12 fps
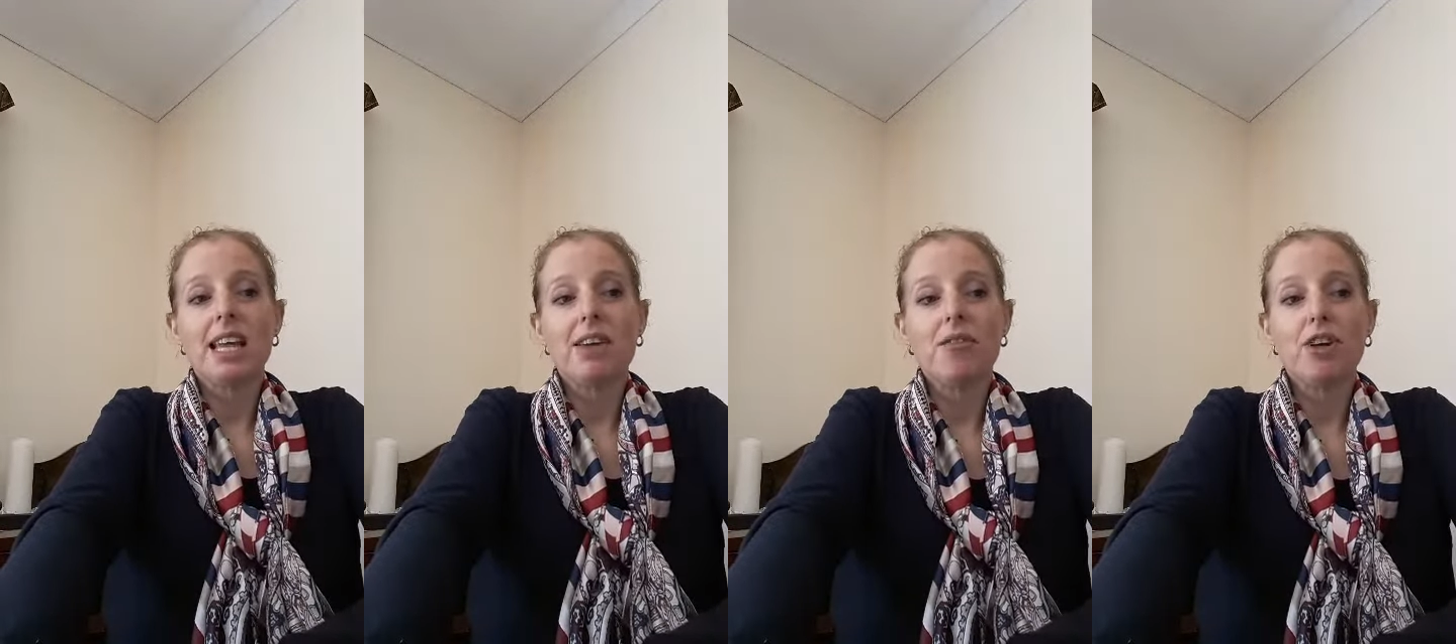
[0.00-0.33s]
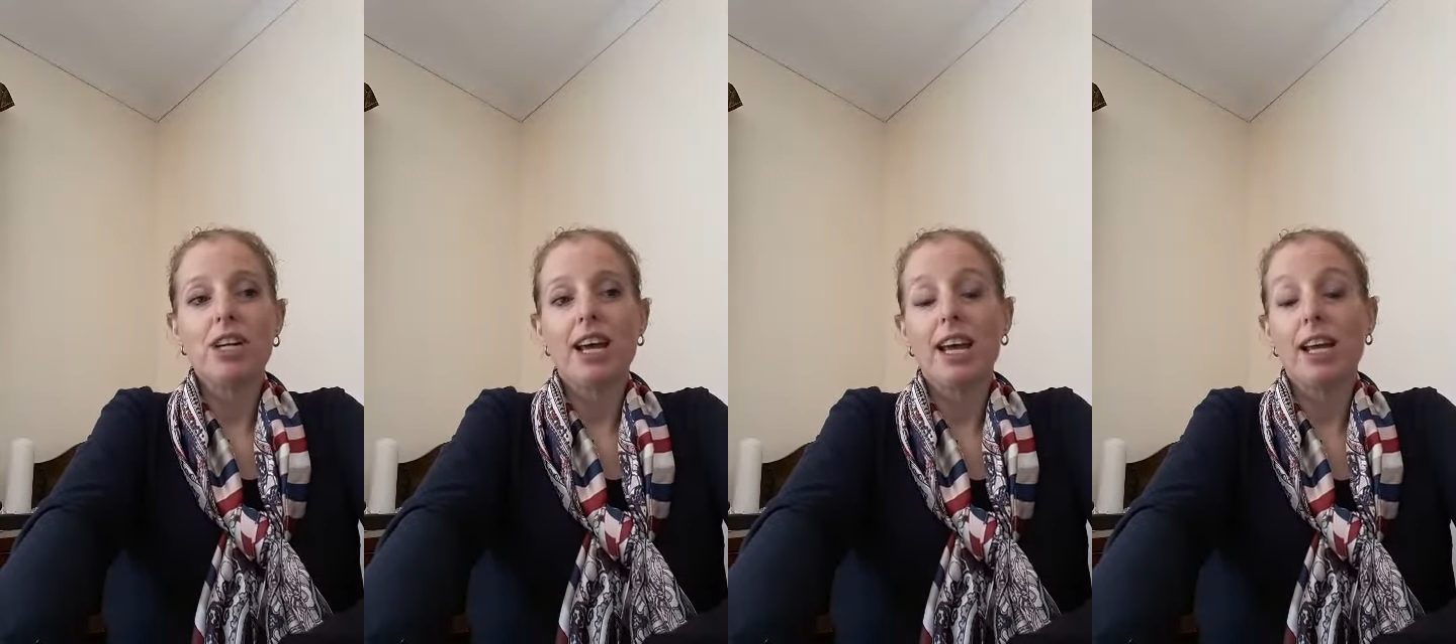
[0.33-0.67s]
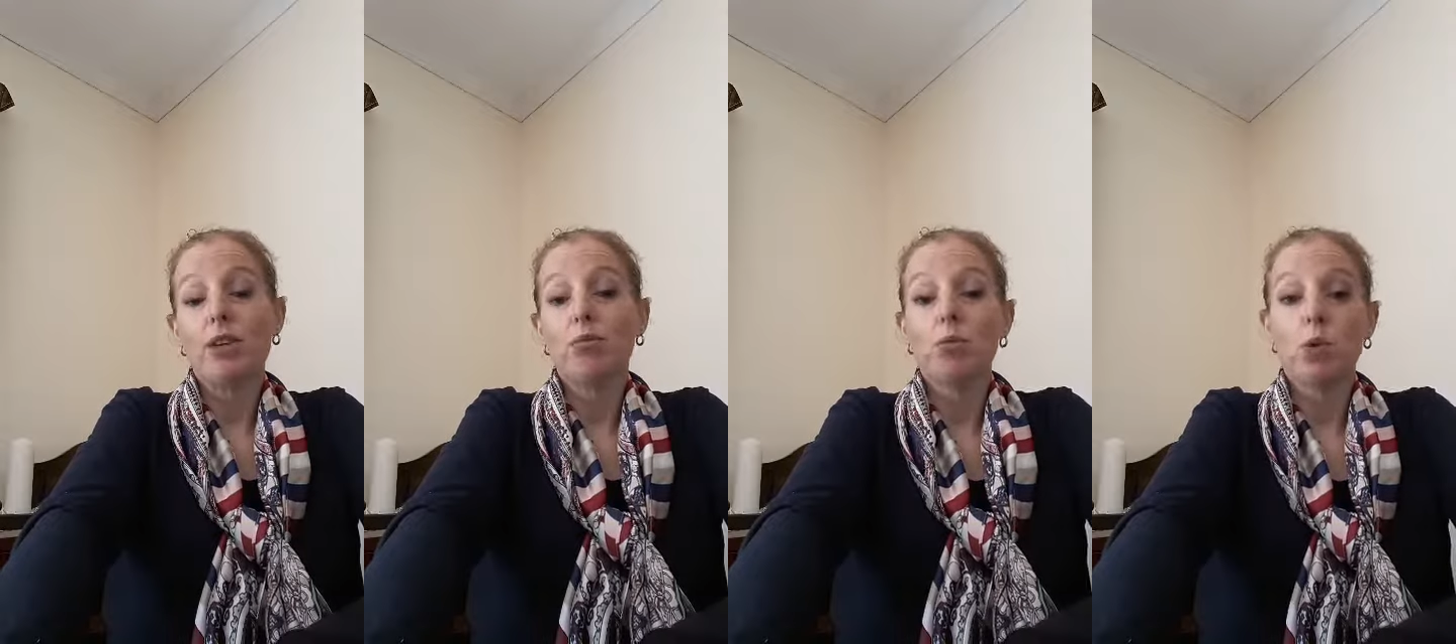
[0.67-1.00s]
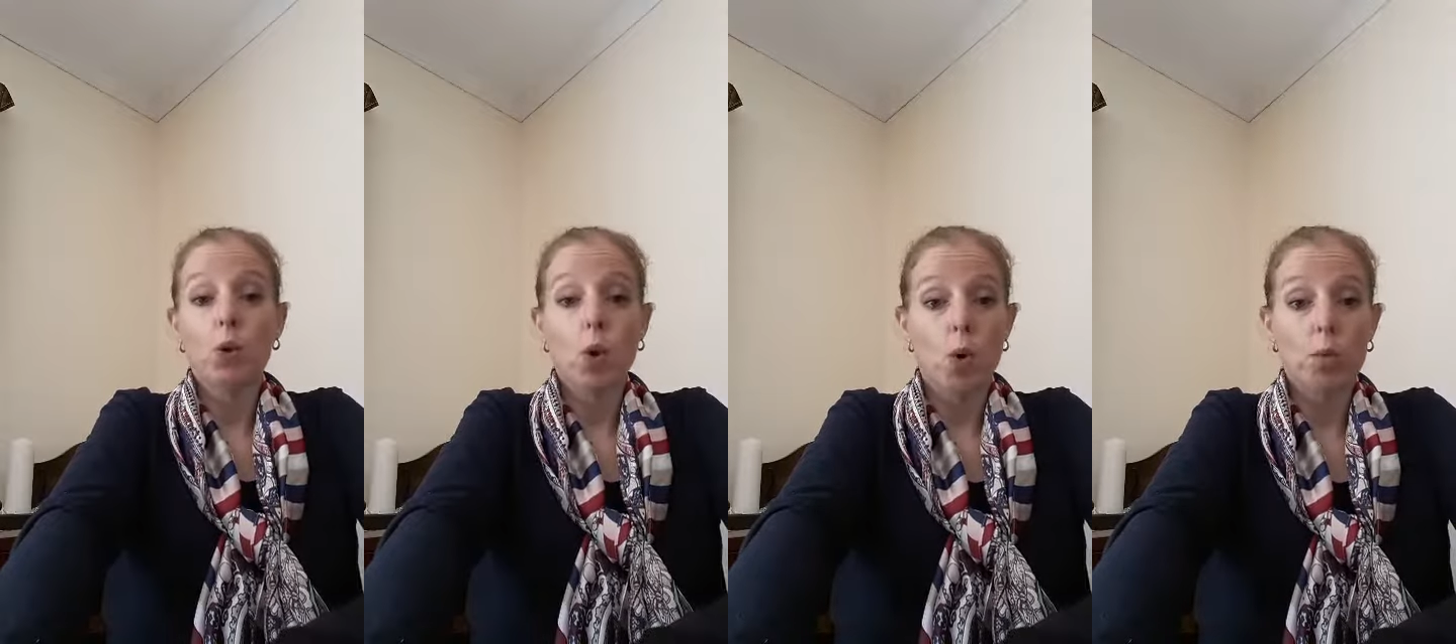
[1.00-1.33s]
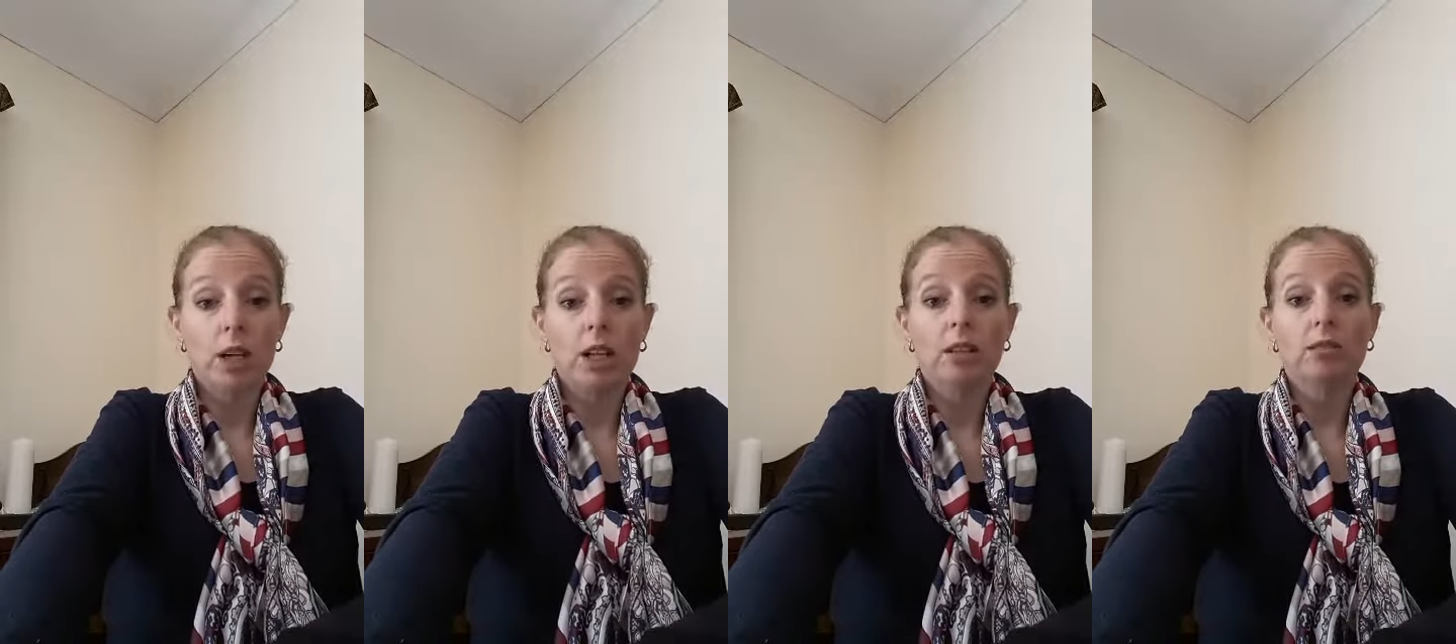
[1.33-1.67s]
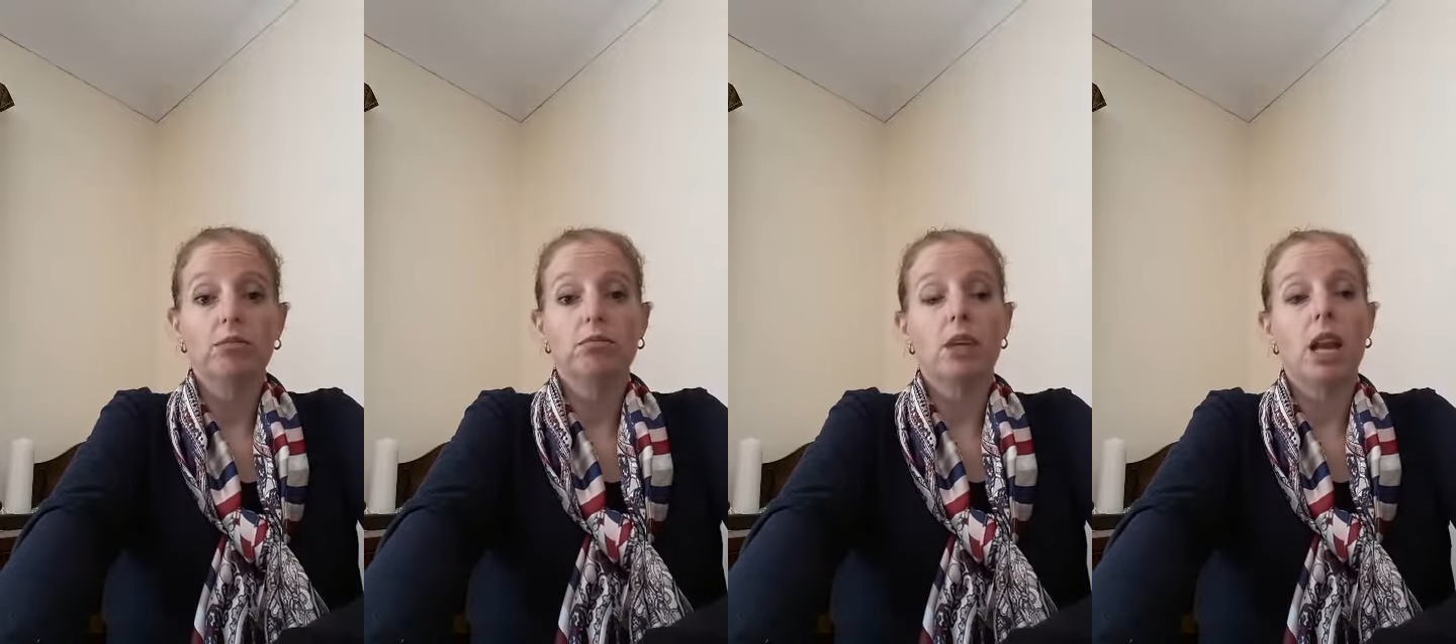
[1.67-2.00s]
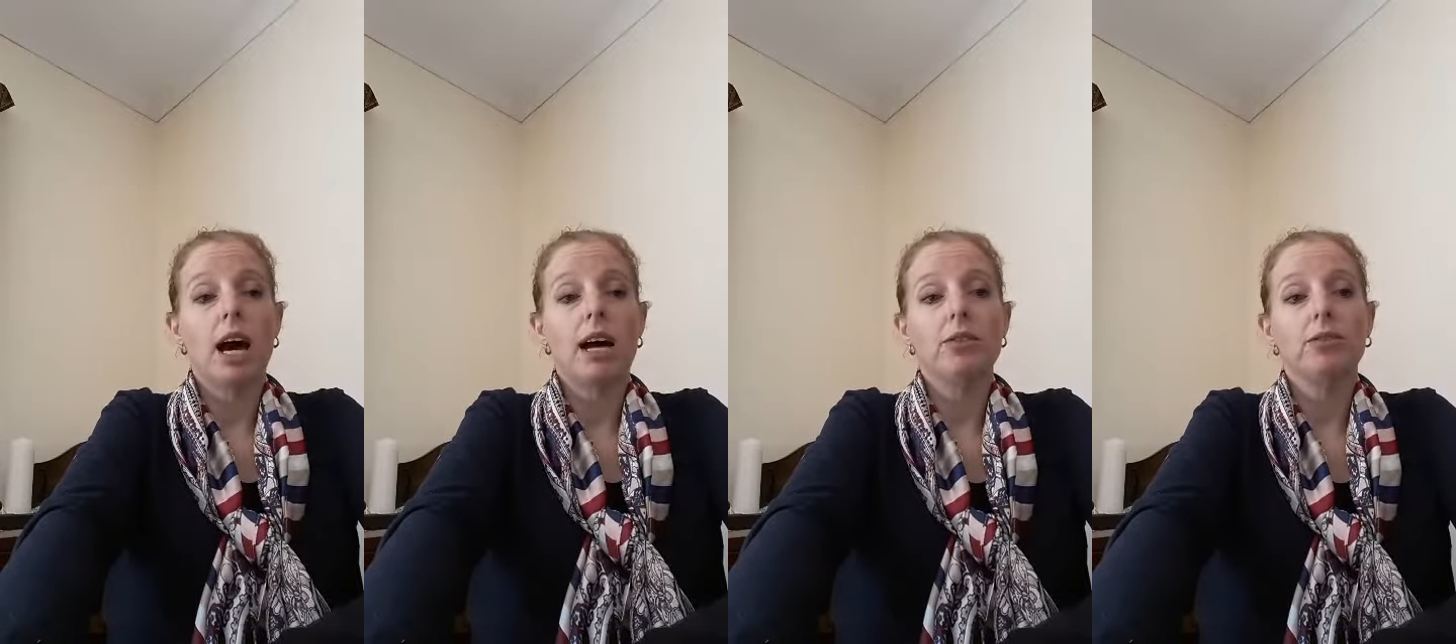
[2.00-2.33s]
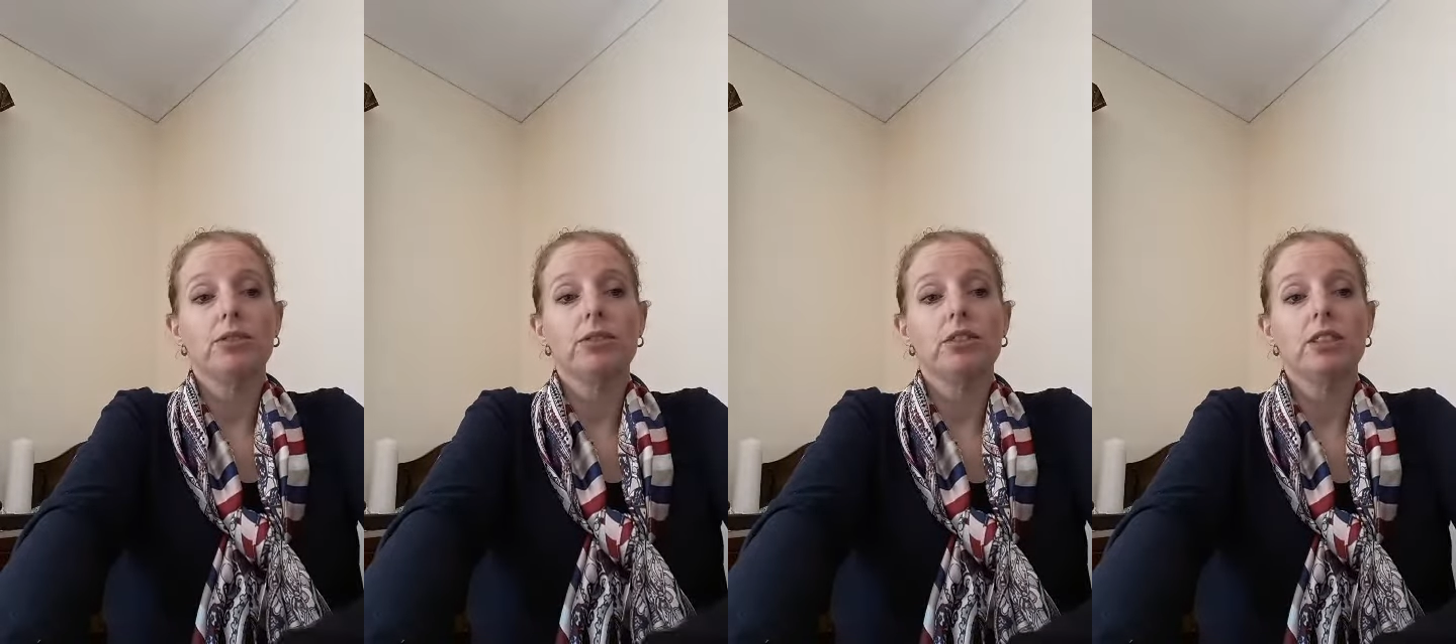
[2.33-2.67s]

everyday normal life,